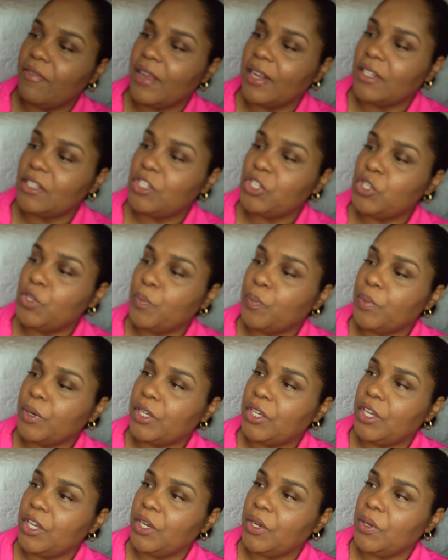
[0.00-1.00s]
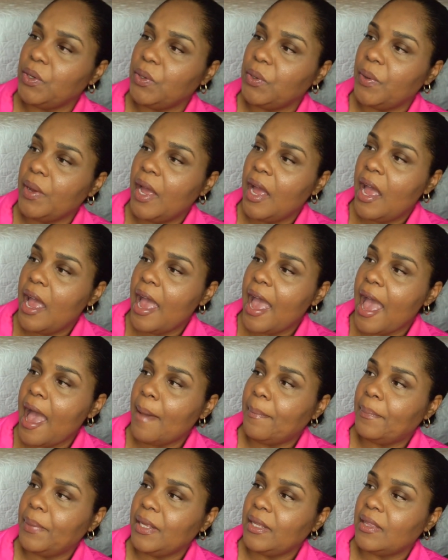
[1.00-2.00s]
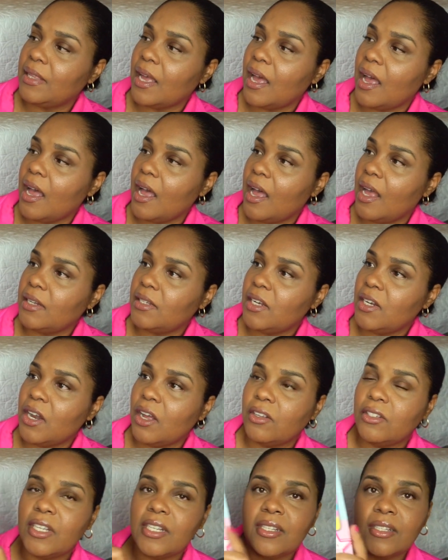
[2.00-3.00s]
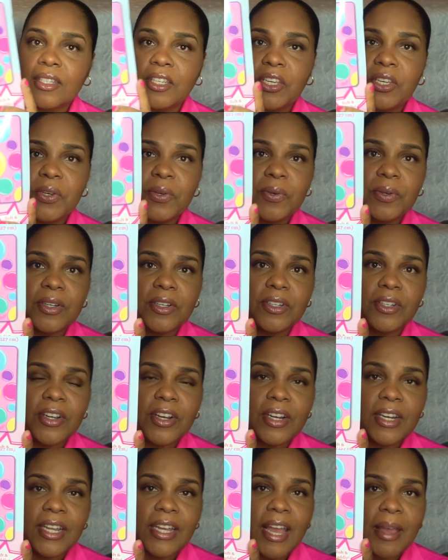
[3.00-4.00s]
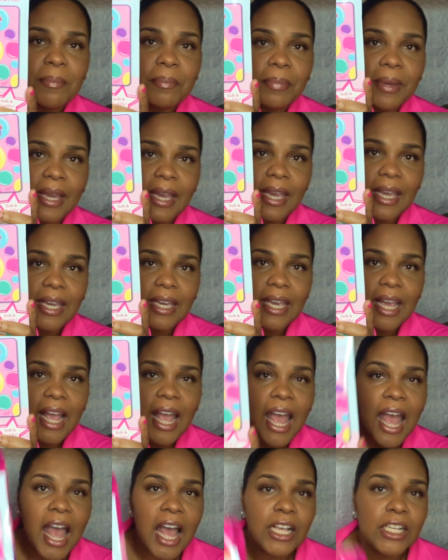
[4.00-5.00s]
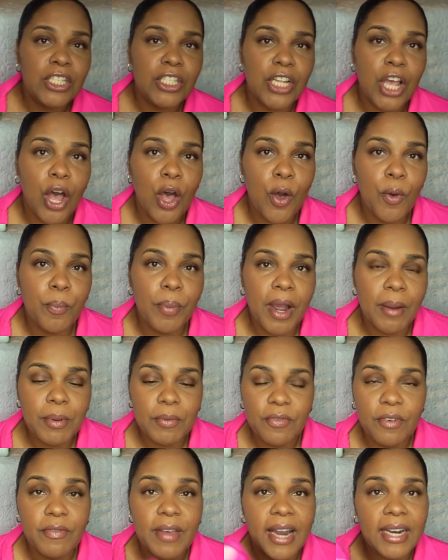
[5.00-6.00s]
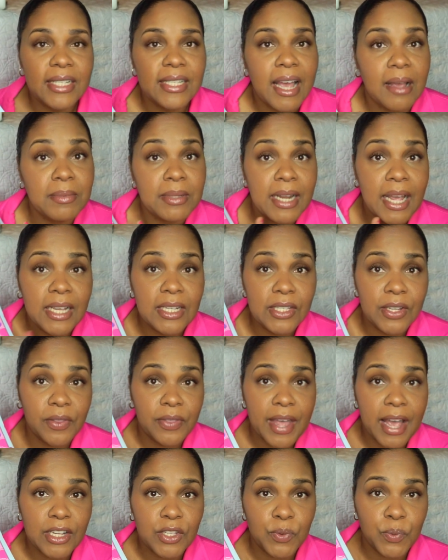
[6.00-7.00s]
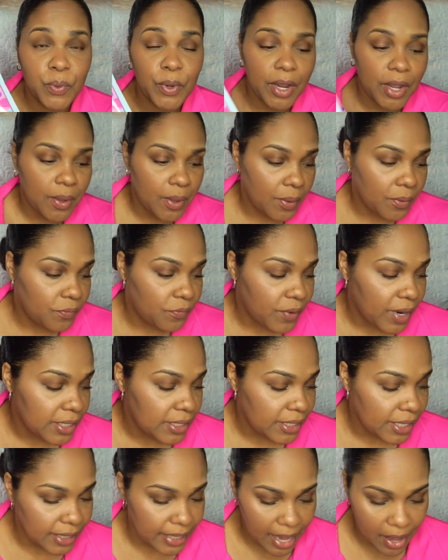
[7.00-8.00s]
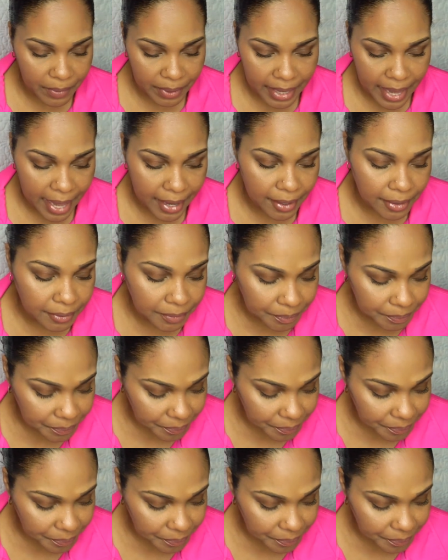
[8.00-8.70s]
and super cute happy thoughts, you know, just cute, girly, and pink. So perfect for Valentine's Day. So that's where first thing that we got her.